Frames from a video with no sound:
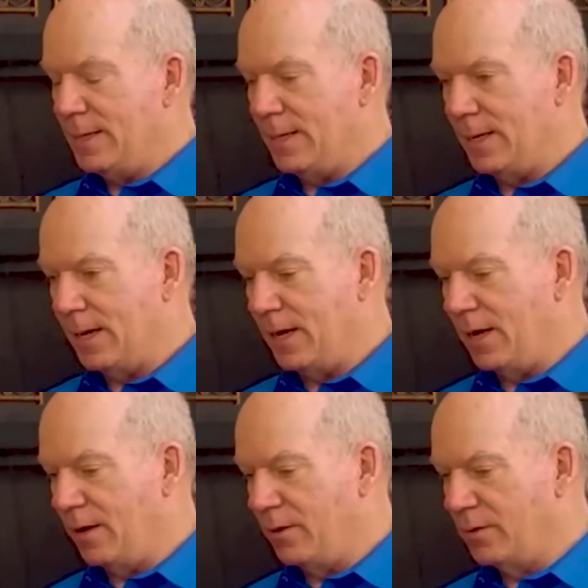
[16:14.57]

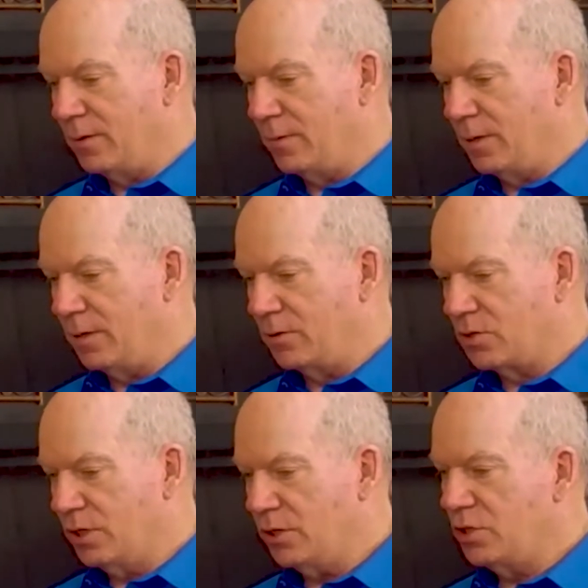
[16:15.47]
And it's
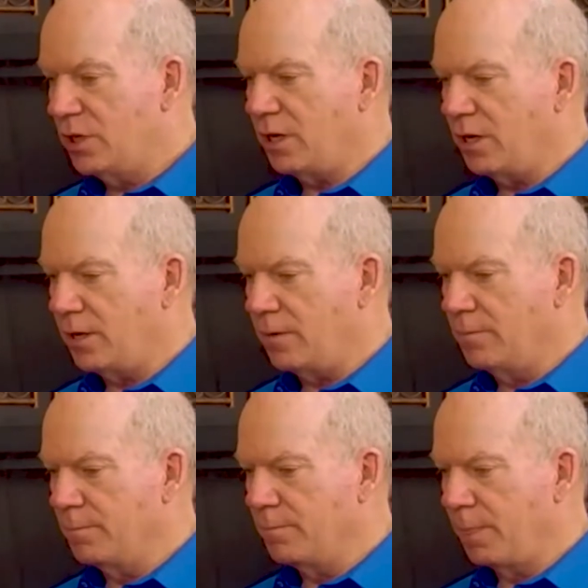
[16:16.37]
such
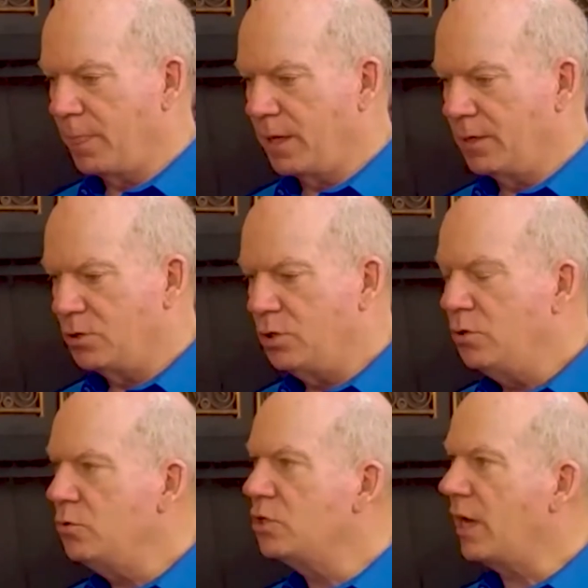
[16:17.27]
a
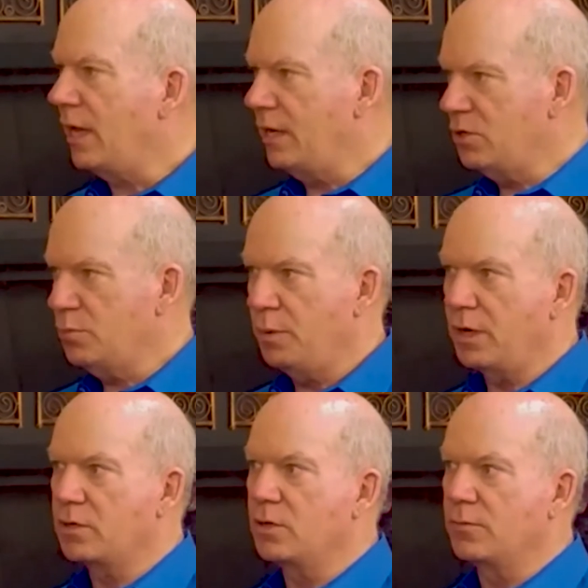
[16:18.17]
huge
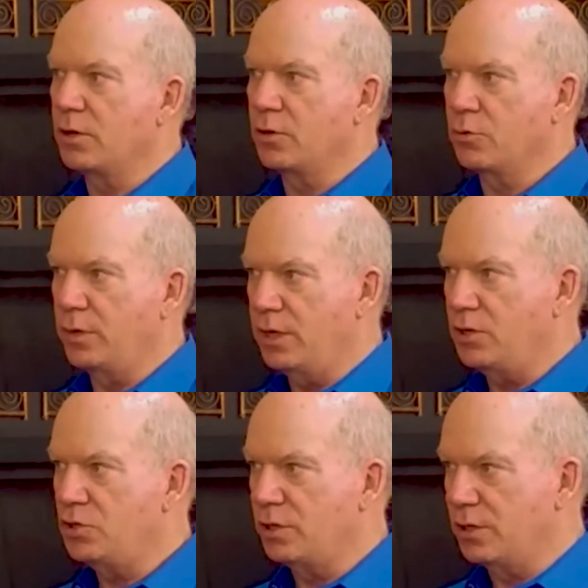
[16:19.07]
aspect of our
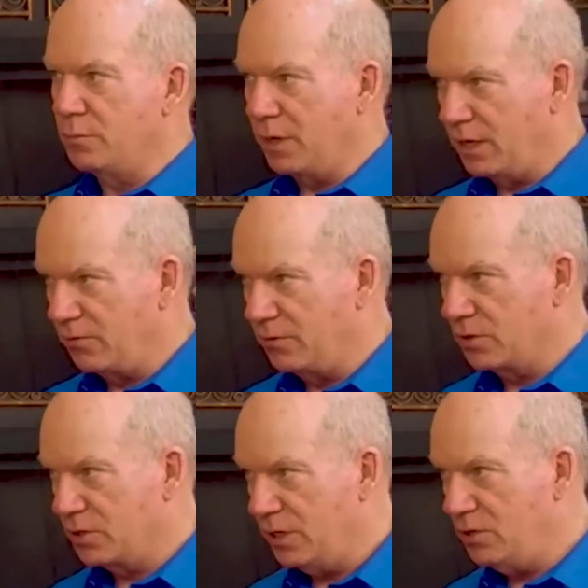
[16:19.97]
creation and
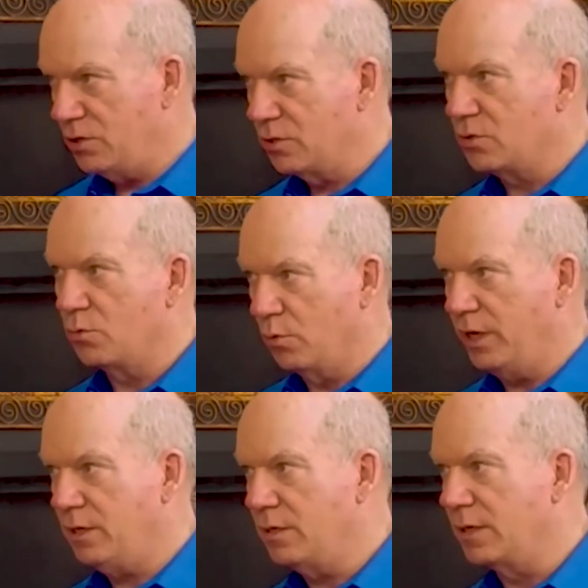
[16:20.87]
manifestation to
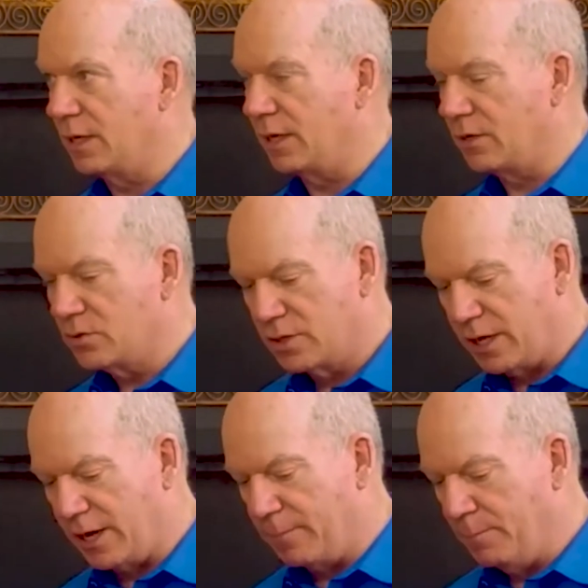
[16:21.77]
recognize
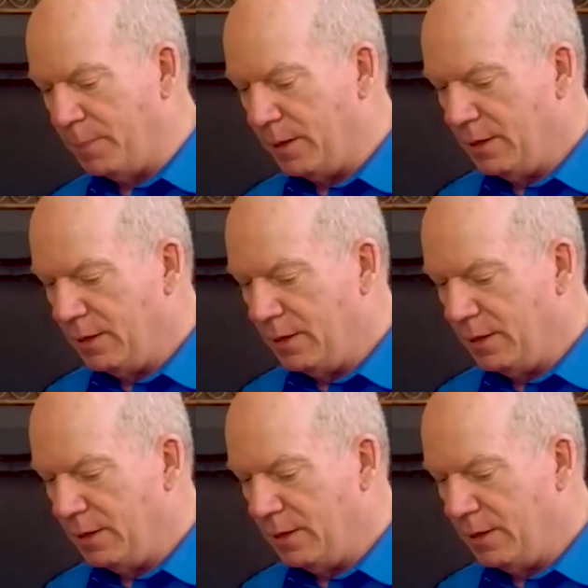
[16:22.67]
that,